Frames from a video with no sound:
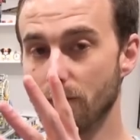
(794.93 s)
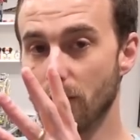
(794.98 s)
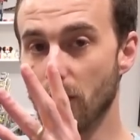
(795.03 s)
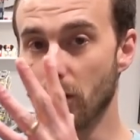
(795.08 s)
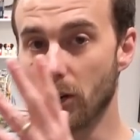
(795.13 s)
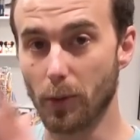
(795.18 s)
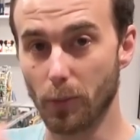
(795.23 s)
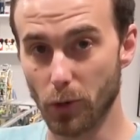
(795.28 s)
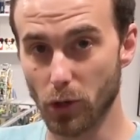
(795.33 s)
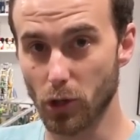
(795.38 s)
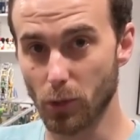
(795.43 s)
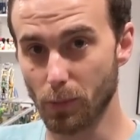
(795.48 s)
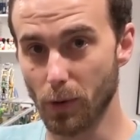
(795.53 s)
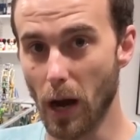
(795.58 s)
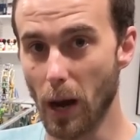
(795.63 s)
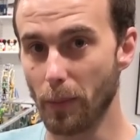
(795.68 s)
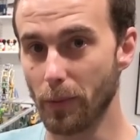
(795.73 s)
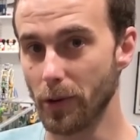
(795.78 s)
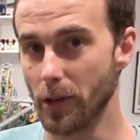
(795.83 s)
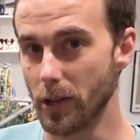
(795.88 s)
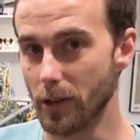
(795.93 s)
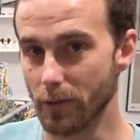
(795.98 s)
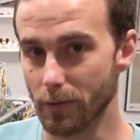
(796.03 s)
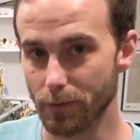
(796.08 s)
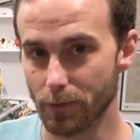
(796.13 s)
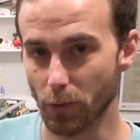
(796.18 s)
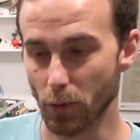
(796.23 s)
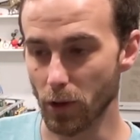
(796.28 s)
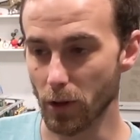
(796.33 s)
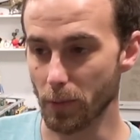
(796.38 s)
a commercial property
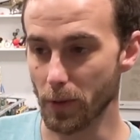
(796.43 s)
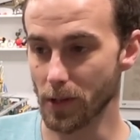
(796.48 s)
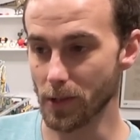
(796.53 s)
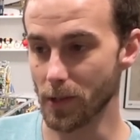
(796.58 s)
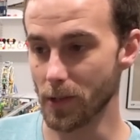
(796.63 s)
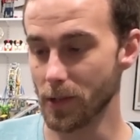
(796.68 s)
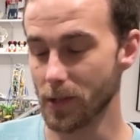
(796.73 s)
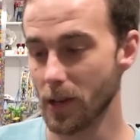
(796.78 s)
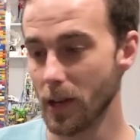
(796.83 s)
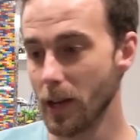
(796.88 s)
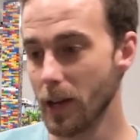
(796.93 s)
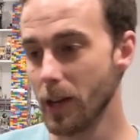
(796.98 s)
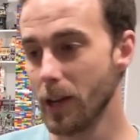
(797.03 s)
for the business.